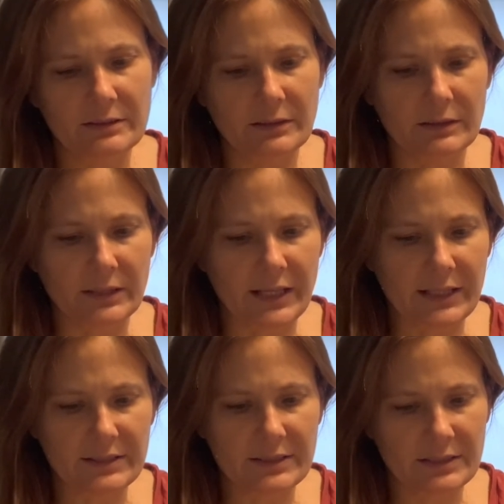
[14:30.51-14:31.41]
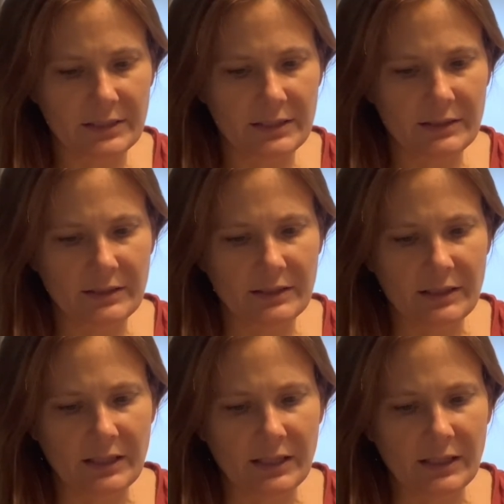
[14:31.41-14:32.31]
Alas,
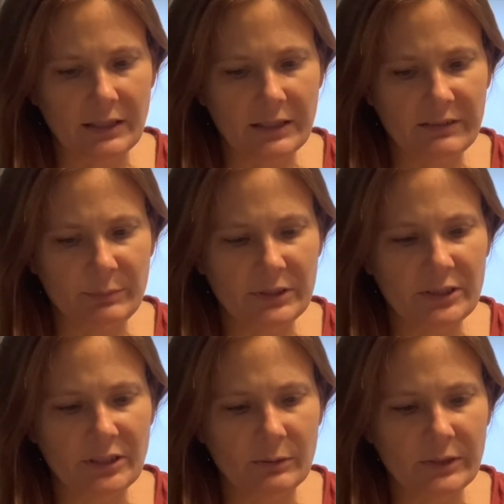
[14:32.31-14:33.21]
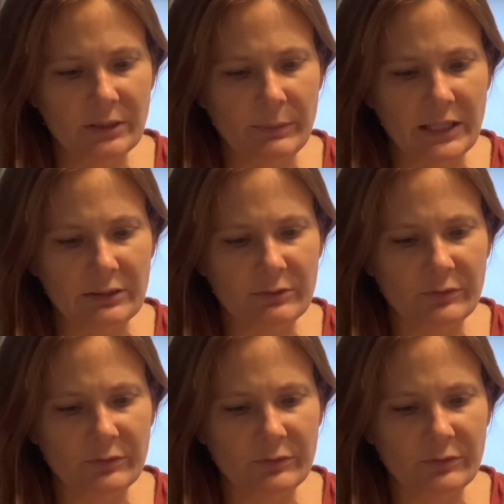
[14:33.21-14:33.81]
I have been going about